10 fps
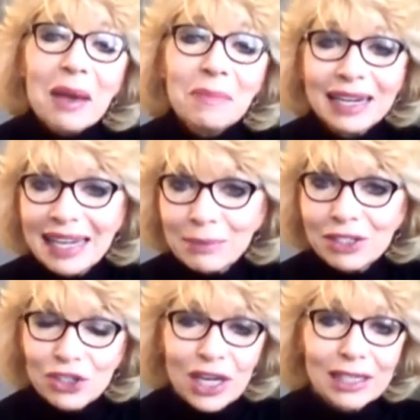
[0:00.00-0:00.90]
My name
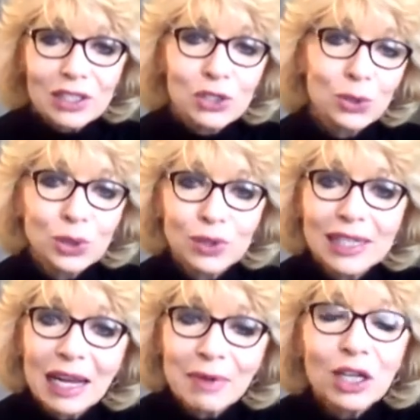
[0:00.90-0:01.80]
is Janice Trude,
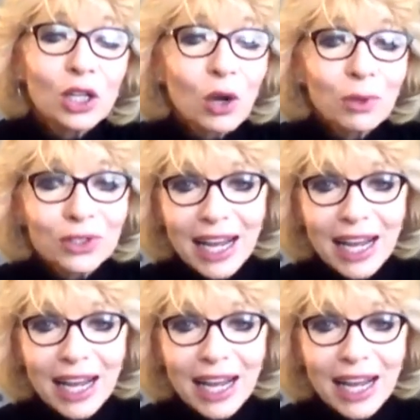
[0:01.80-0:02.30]
and I'm a global